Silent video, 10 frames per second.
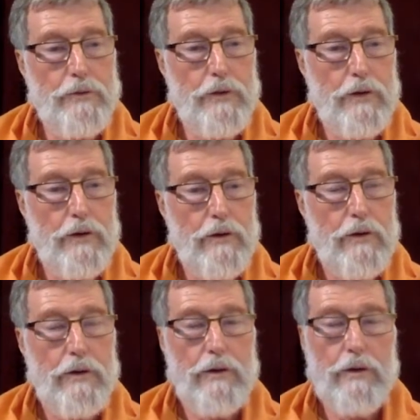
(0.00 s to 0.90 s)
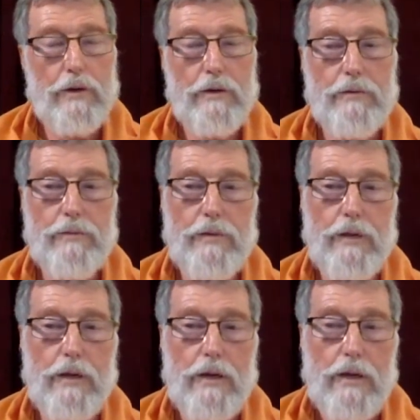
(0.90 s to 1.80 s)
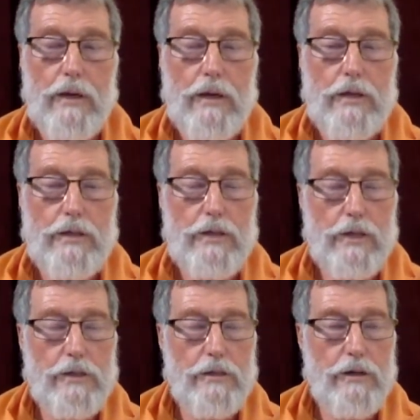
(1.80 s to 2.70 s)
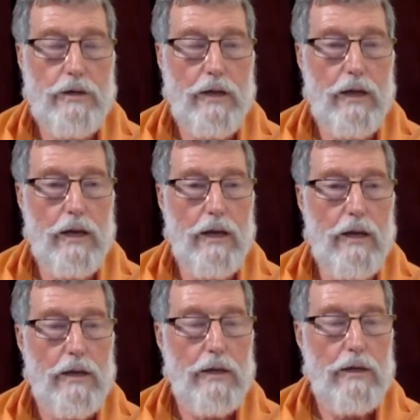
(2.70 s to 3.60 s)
the Shastra, really,